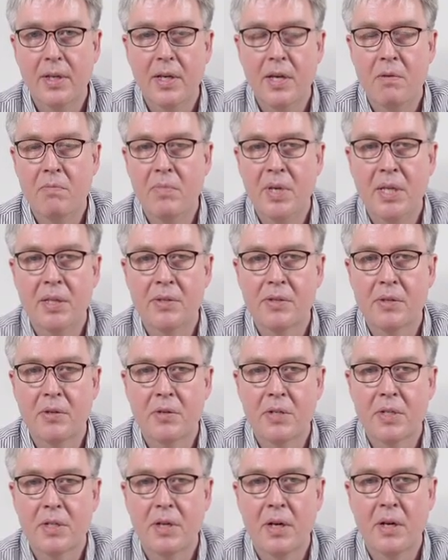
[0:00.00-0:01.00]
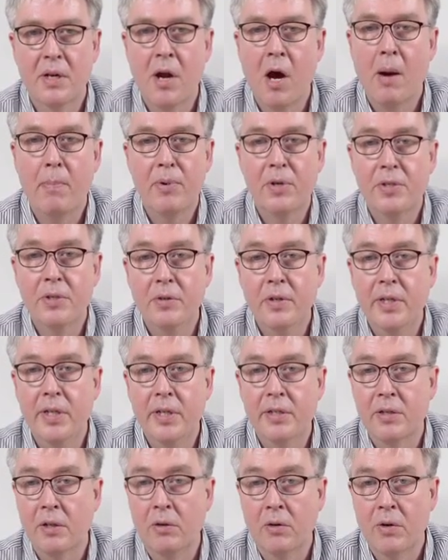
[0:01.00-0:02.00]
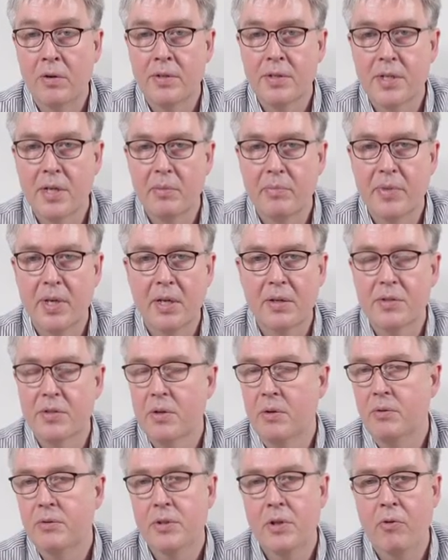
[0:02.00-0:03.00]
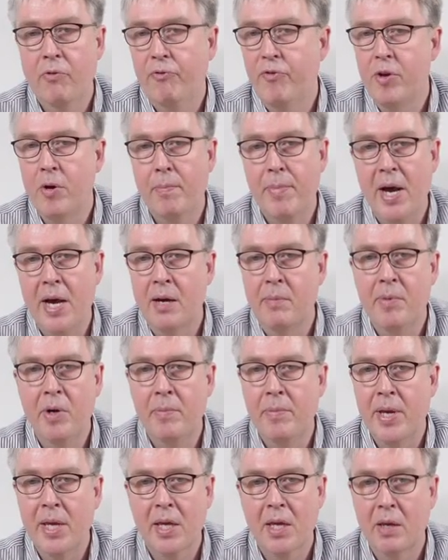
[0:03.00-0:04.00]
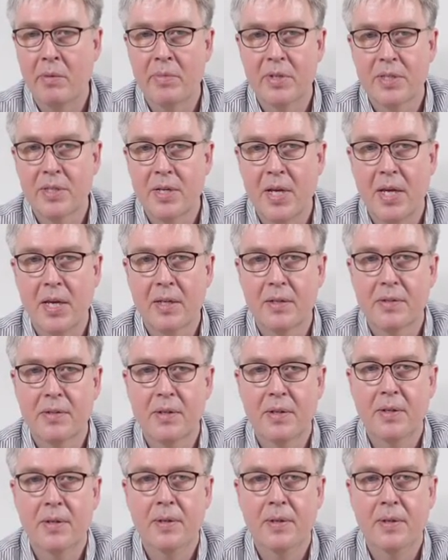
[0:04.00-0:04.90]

It means there's an opportunity to learn something. So don't feel bad about making mistakes.